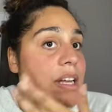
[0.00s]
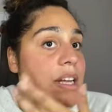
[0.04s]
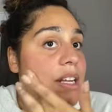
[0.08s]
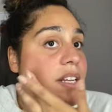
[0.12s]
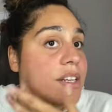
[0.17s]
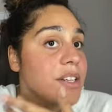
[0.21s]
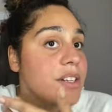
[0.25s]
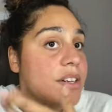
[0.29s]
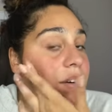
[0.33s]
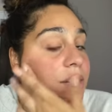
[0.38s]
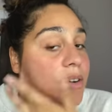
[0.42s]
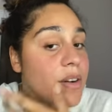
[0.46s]

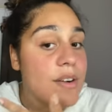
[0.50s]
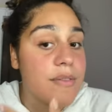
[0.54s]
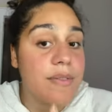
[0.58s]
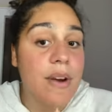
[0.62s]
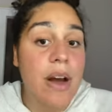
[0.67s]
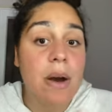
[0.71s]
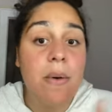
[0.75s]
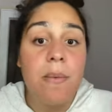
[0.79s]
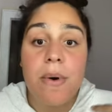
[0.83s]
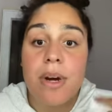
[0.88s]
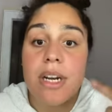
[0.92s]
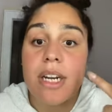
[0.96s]
you know, if
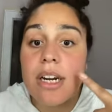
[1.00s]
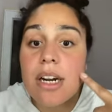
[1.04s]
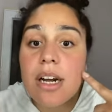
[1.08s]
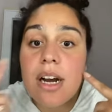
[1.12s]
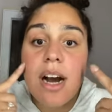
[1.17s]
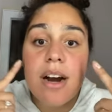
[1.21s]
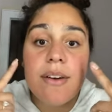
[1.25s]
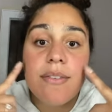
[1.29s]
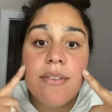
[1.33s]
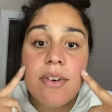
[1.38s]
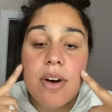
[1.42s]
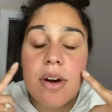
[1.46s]
I wanted to
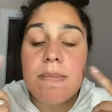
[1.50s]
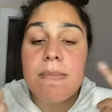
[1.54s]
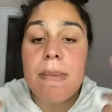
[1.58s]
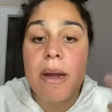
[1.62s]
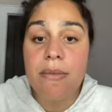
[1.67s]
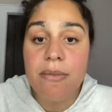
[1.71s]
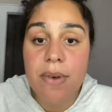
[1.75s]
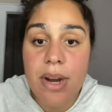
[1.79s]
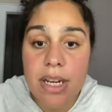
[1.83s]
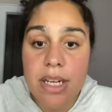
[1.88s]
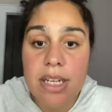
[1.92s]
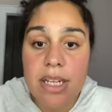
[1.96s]
cover up my
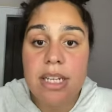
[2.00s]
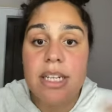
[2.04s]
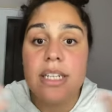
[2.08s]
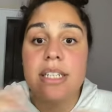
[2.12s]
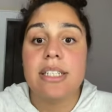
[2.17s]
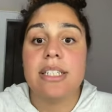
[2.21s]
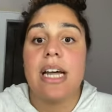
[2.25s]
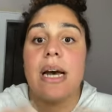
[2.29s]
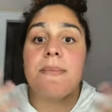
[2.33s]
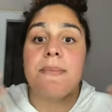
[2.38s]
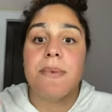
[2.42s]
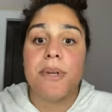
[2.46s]

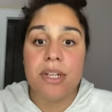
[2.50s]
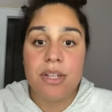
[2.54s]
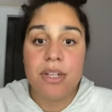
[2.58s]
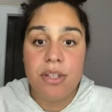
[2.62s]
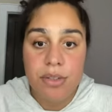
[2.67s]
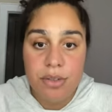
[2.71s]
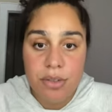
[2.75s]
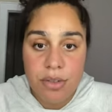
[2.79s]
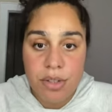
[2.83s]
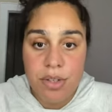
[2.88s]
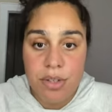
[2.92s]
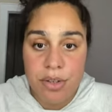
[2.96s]
redness, I'm going
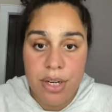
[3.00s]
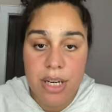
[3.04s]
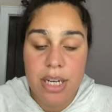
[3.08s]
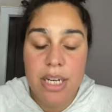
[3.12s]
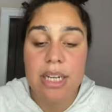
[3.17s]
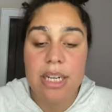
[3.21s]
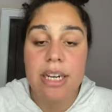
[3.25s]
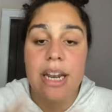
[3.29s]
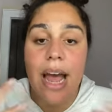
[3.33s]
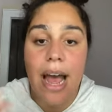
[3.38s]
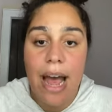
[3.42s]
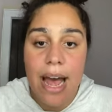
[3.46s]
to use
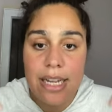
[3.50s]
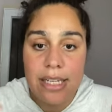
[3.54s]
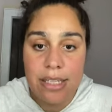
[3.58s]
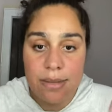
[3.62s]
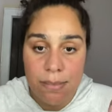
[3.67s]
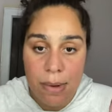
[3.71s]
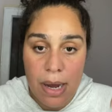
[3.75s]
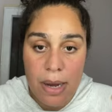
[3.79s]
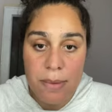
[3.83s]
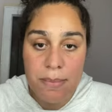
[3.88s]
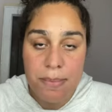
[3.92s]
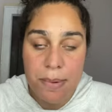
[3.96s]
green as
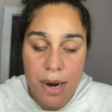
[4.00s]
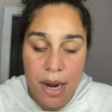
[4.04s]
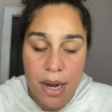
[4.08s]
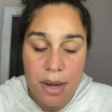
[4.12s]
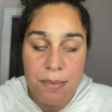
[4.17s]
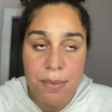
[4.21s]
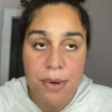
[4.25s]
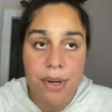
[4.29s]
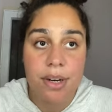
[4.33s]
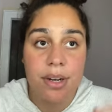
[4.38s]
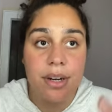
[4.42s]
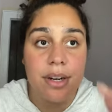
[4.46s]
my
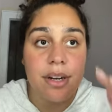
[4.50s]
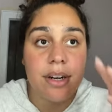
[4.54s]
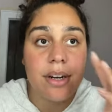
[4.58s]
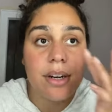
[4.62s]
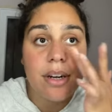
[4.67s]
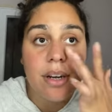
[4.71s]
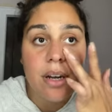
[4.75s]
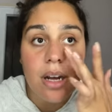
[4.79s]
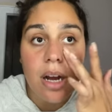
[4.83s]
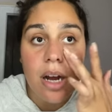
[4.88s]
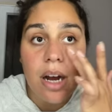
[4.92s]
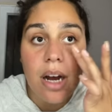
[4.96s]
primer.
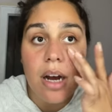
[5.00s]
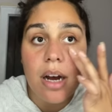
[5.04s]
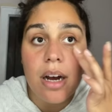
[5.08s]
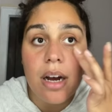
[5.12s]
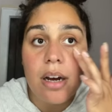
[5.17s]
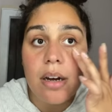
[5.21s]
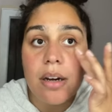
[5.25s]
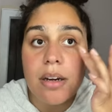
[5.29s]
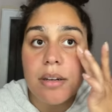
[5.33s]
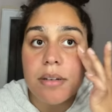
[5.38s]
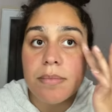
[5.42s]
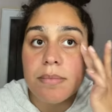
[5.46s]

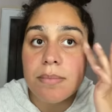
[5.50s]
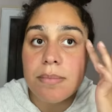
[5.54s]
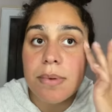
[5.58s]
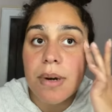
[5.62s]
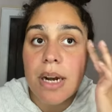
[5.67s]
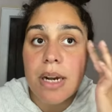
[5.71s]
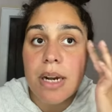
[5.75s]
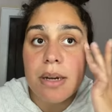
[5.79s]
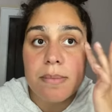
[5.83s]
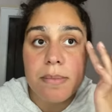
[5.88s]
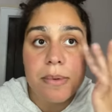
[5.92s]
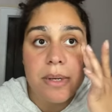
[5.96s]
Um,
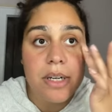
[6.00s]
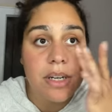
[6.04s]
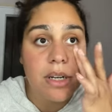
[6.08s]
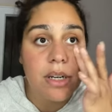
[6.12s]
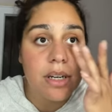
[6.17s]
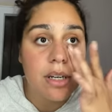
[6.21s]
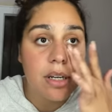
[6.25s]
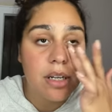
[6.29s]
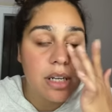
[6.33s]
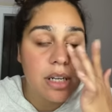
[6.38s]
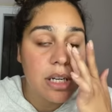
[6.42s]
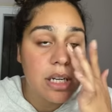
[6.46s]

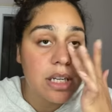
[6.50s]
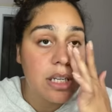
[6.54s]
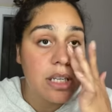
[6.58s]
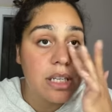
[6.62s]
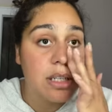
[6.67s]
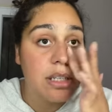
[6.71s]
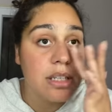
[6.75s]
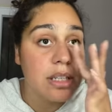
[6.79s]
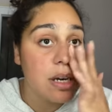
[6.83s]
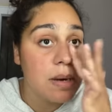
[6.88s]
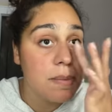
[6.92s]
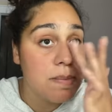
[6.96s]
primer
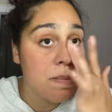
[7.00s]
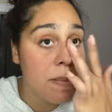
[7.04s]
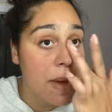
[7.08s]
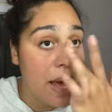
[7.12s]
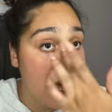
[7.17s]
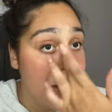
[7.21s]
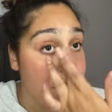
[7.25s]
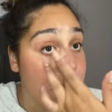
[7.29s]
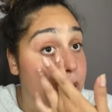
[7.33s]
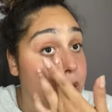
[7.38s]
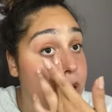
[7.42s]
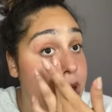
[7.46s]
can
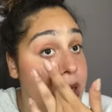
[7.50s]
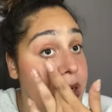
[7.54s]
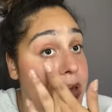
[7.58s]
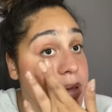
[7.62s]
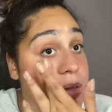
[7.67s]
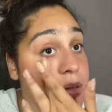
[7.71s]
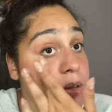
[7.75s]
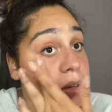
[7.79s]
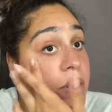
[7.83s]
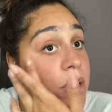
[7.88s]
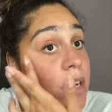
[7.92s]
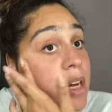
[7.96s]
combat
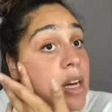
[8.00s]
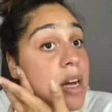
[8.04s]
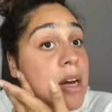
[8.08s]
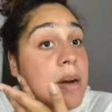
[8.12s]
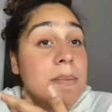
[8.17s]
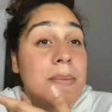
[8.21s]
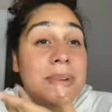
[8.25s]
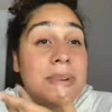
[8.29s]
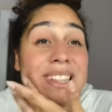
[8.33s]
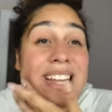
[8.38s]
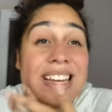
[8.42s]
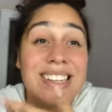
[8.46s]
oil,
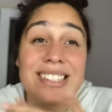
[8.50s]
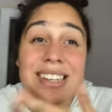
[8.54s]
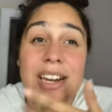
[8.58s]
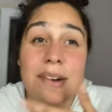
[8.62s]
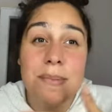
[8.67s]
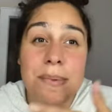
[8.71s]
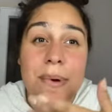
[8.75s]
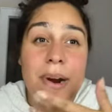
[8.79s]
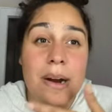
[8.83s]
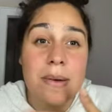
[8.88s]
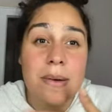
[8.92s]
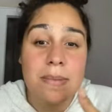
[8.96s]
but that's not
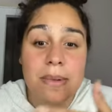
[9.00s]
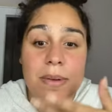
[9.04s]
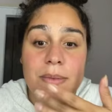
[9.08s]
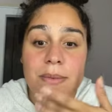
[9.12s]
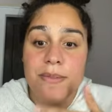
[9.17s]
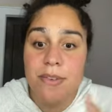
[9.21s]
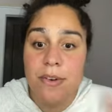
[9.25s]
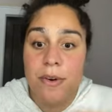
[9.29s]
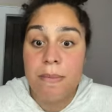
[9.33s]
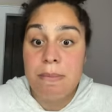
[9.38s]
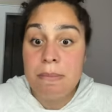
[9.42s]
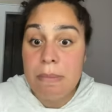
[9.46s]
a problem
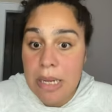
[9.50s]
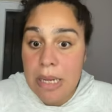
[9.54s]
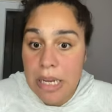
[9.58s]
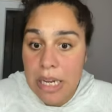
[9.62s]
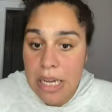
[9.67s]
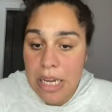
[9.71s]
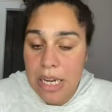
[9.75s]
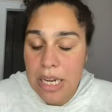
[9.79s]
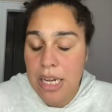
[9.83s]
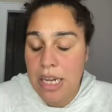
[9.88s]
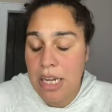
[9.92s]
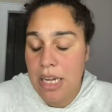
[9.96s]
for
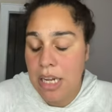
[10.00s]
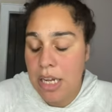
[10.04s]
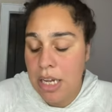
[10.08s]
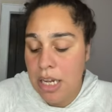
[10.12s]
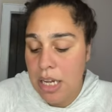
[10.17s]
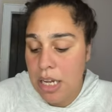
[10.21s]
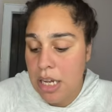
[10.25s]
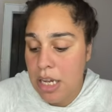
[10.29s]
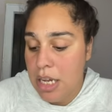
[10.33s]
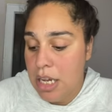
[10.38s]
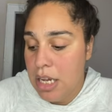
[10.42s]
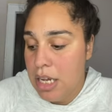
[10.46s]
me.
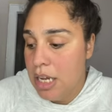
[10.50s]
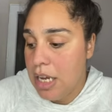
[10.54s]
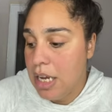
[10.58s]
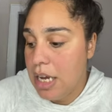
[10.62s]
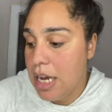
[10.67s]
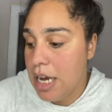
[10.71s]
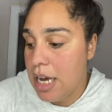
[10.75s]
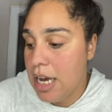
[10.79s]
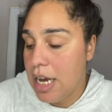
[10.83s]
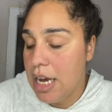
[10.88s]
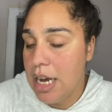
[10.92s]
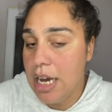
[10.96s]

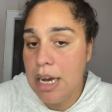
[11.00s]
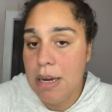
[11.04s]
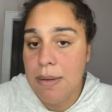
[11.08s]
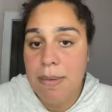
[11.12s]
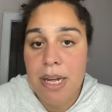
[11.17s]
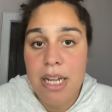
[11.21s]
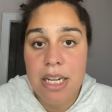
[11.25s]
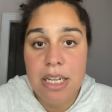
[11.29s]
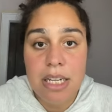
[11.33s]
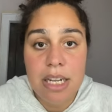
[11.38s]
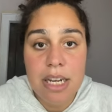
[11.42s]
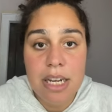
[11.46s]
Um,
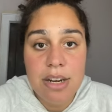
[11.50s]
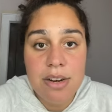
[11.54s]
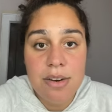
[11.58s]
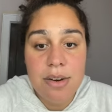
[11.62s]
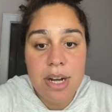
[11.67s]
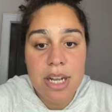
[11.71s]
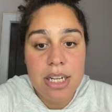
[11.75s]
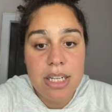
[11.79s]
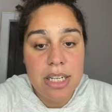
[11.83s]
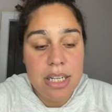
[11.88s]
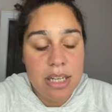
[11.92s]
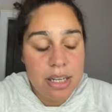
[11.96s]
hello,
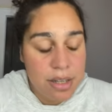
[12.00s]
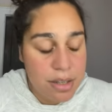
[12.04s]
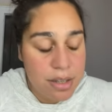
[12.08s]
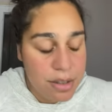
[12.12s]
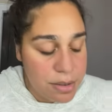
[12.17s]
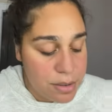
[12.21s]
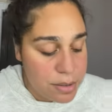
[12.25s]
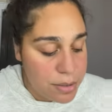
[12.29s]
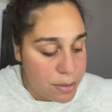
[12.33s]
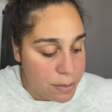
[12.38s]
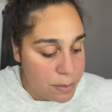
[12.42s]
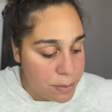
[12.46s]

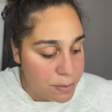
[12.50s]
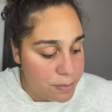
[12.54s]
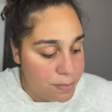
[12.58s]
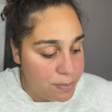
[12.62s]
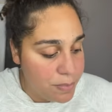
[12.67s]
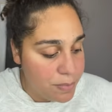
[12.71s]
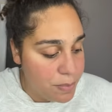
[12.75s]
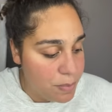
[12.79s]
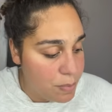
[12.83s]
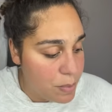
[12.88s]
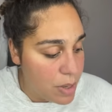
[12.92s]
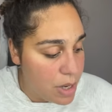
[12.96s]
hello,
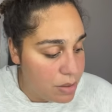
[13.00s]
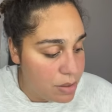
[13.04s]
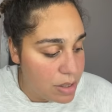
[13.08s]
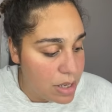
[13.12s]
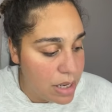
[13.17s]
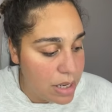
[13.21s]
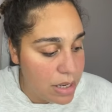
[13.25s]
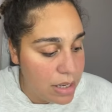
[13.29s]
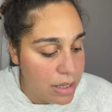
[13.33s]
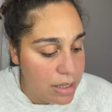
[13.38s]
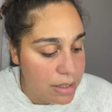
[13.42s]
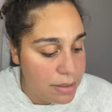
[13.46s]

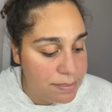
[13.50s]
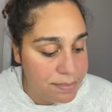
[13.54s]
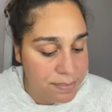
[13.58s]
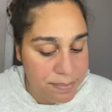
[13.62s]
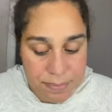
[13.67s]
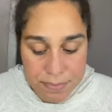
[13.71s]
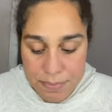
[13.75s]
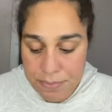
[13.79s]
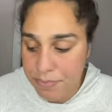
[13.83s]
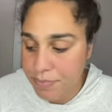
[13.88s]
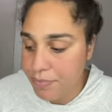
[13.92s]
welcome.